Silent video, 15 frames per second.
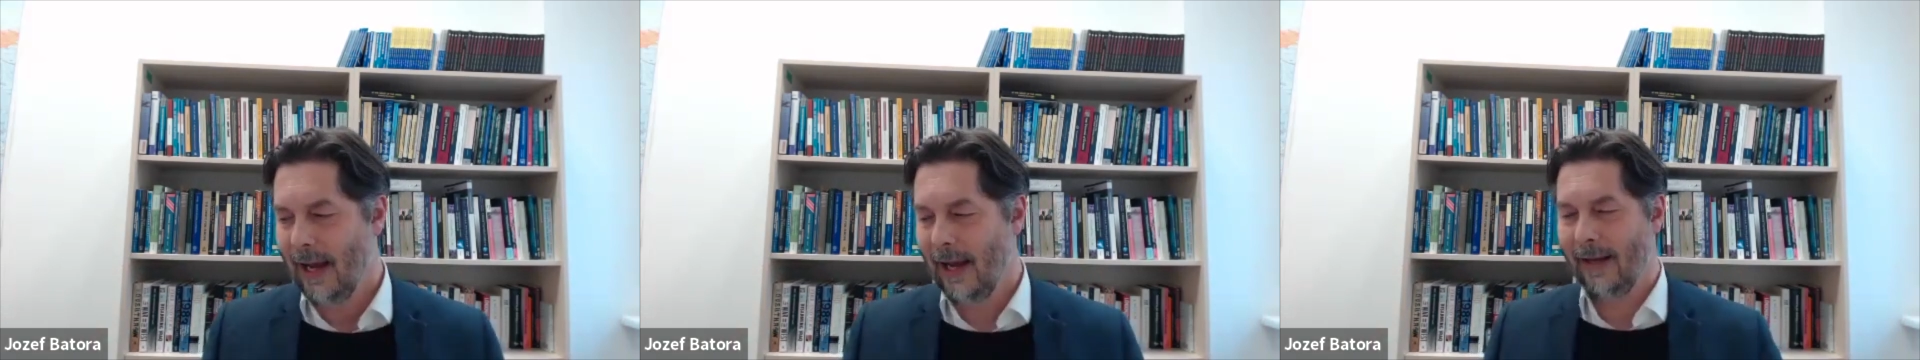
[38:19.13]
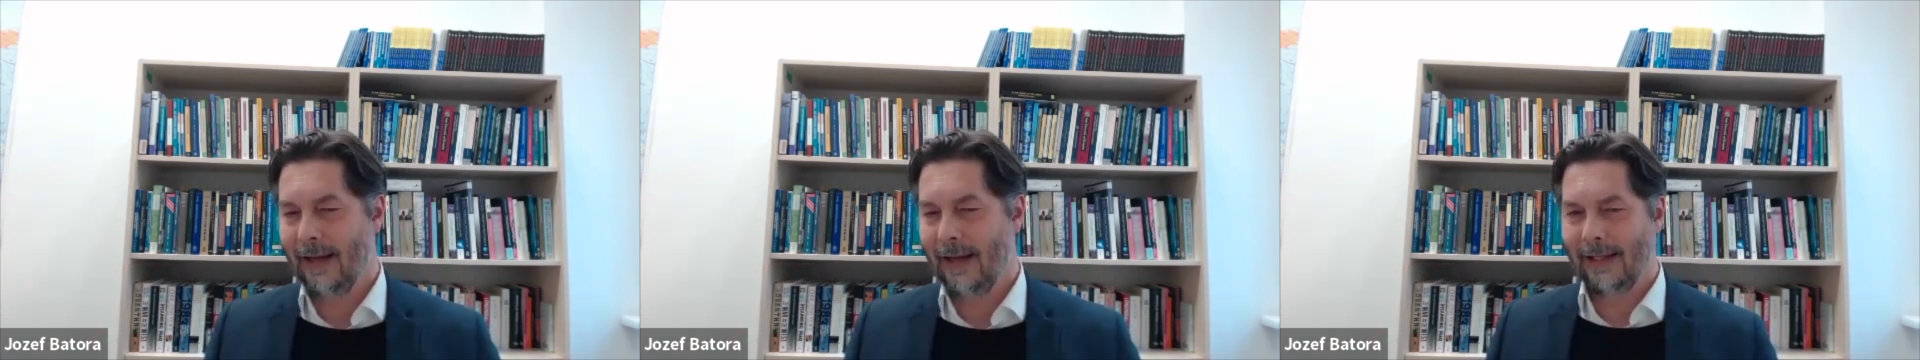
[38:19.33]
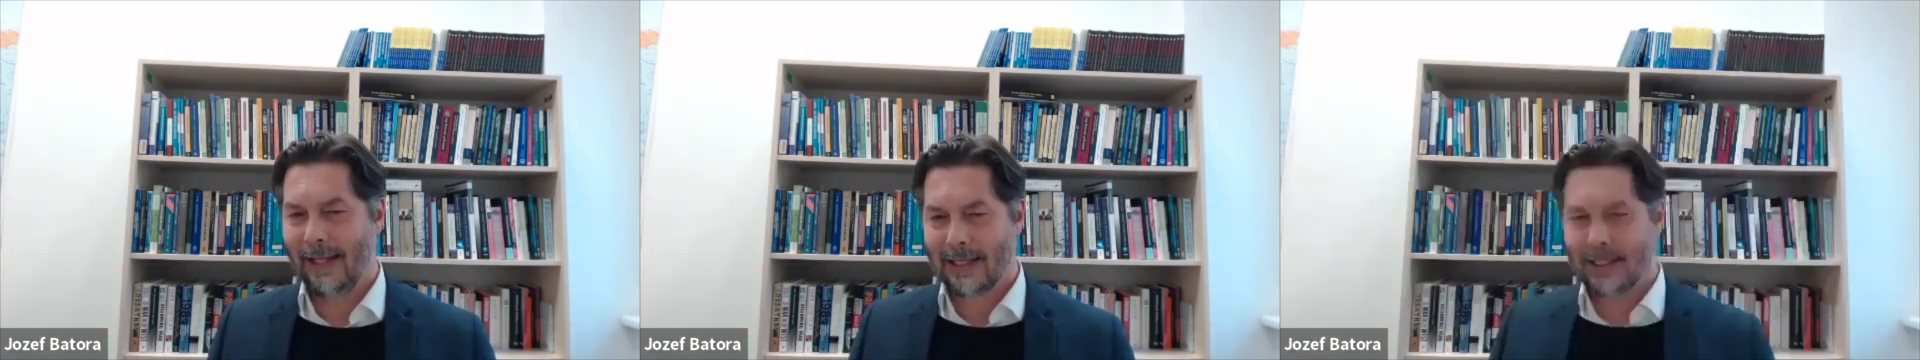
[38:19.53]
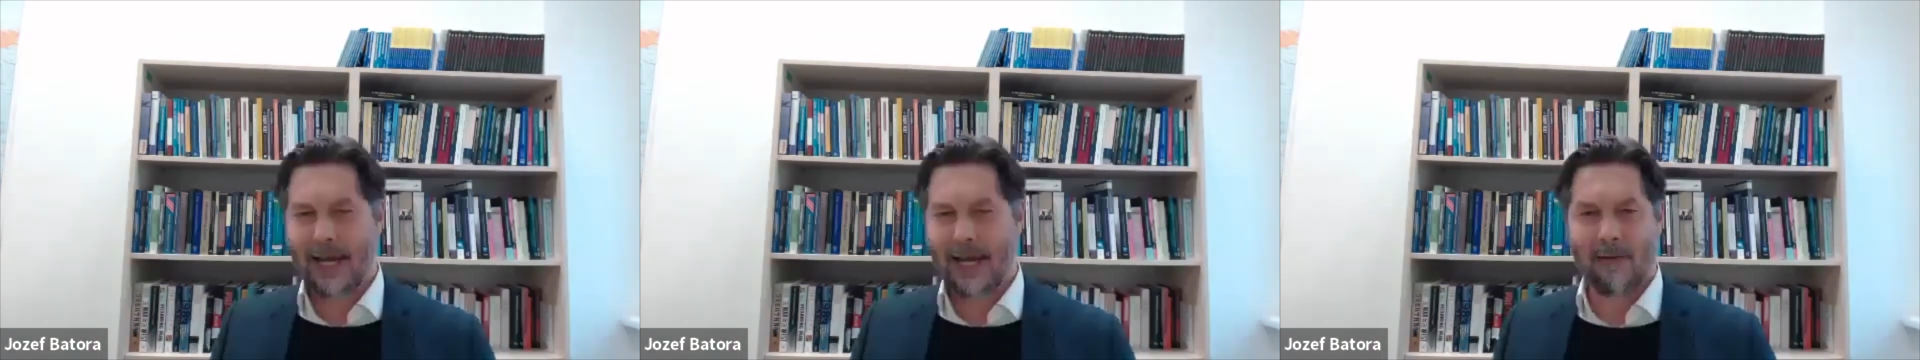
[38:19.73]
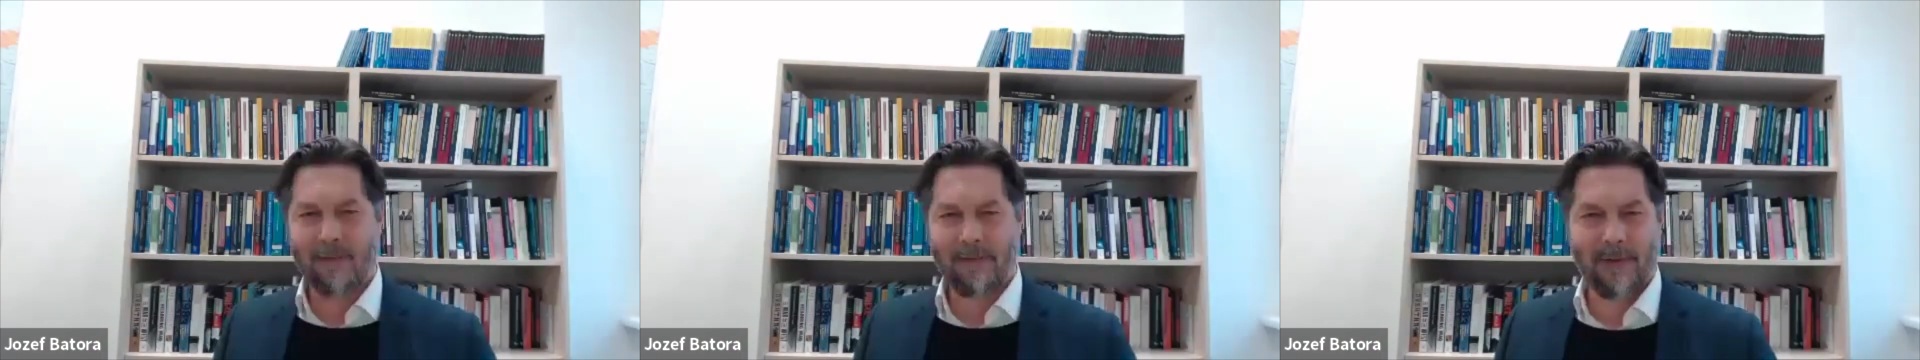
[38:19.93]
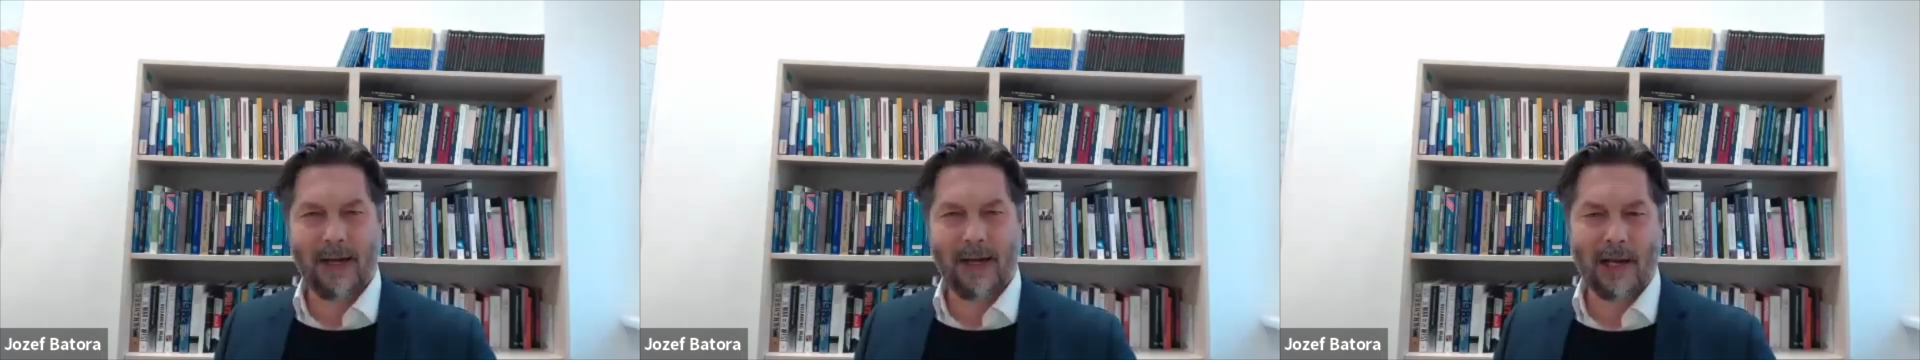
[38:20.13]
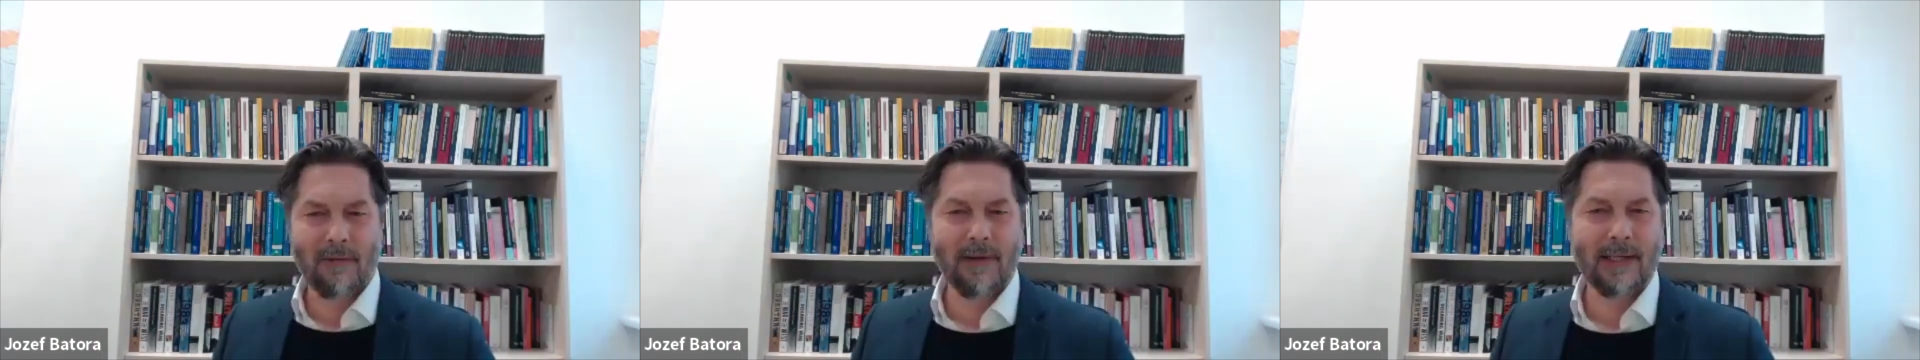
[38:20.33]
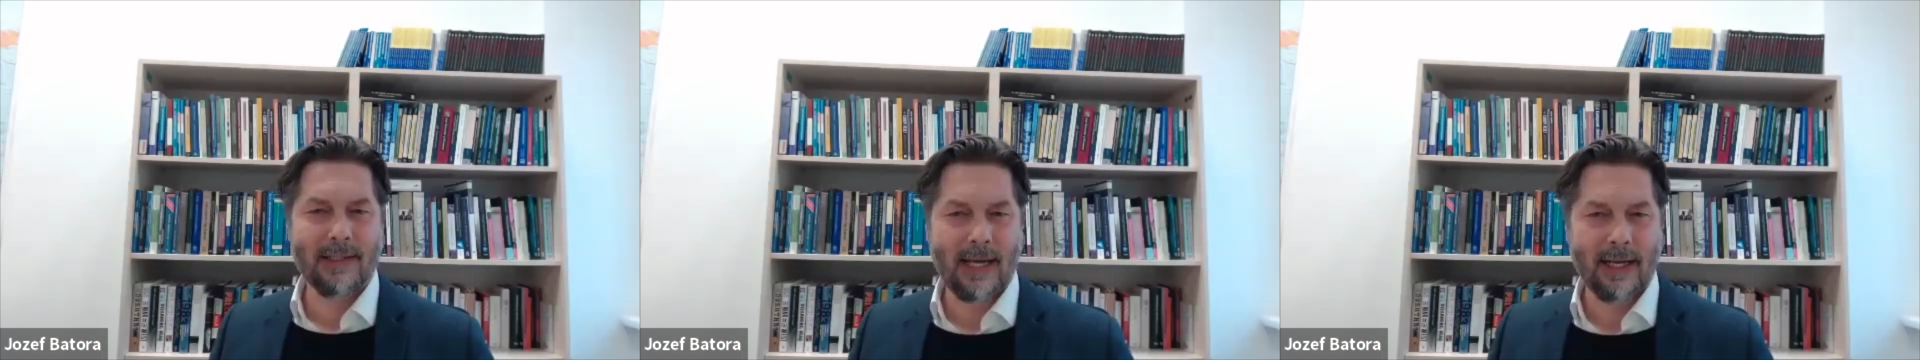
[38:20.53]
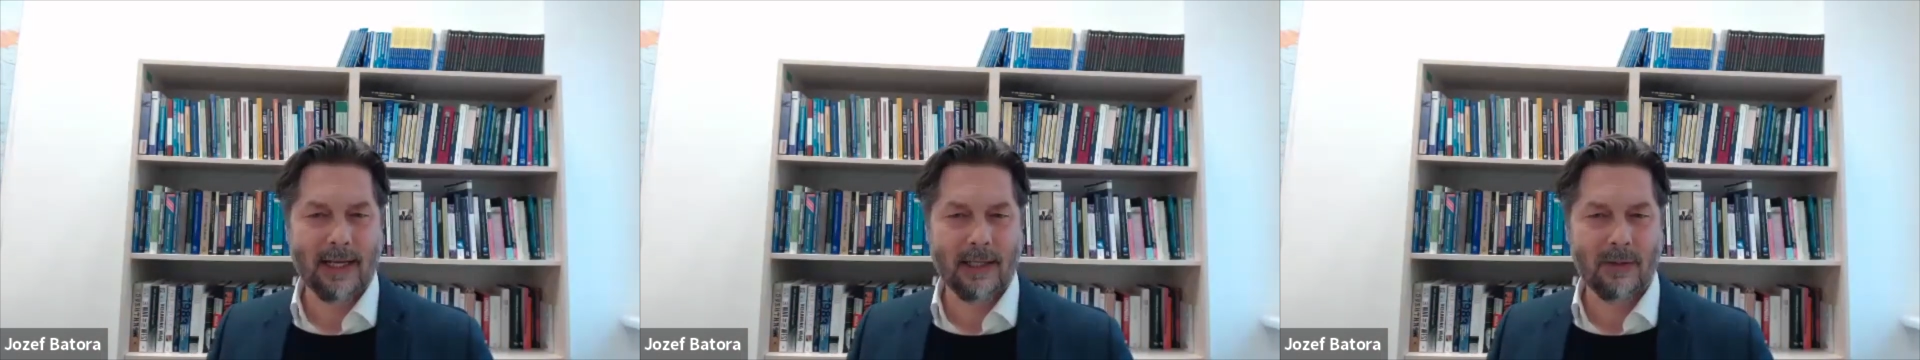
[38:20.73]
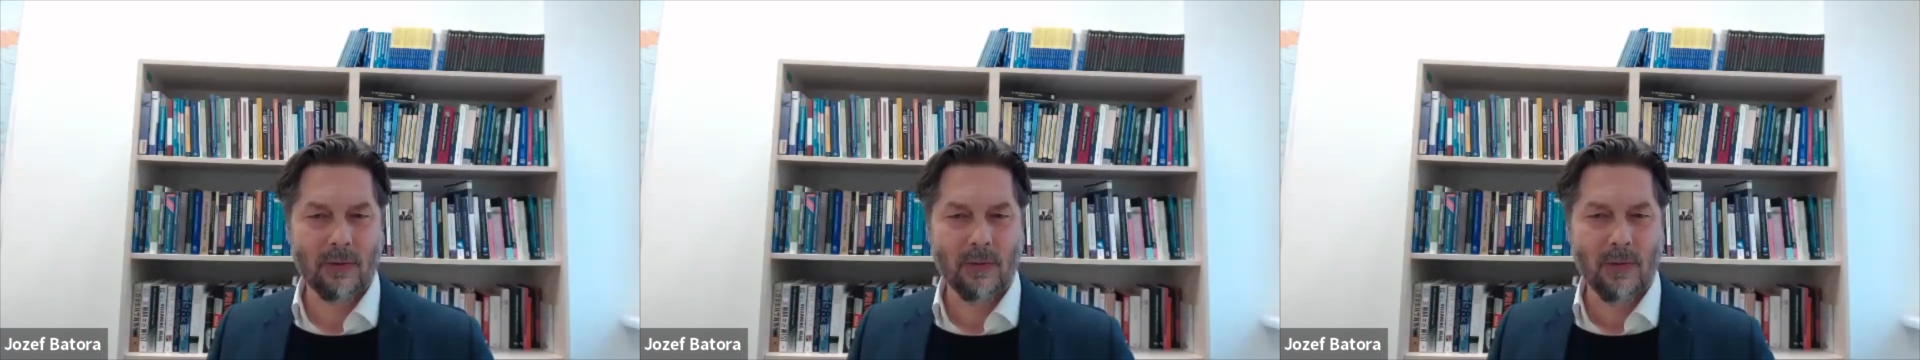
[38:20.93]
And that's kind of
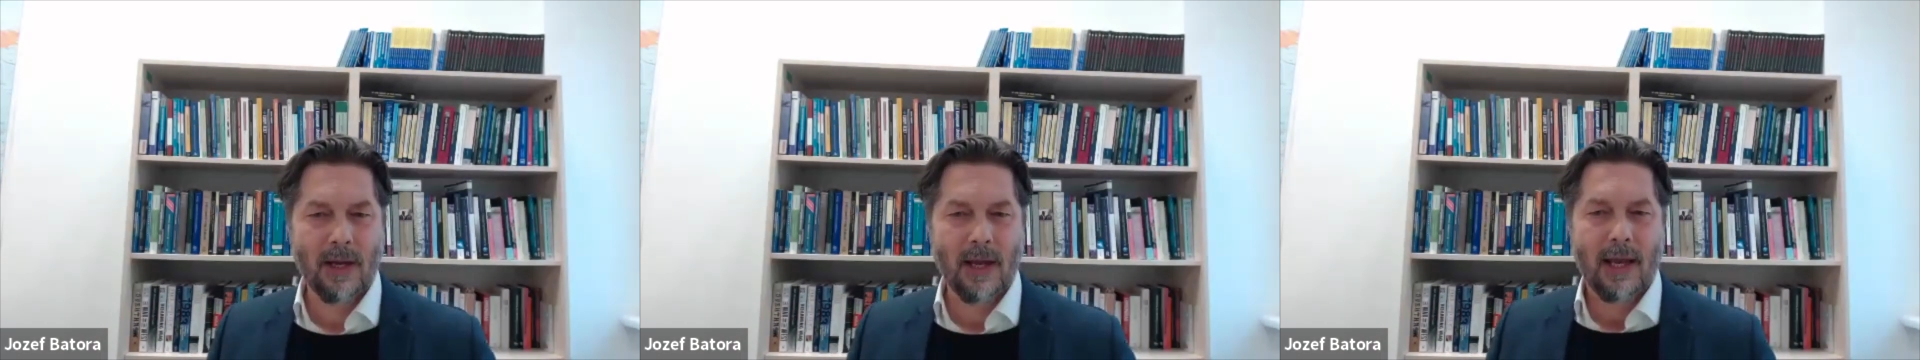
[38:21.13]
exciting too.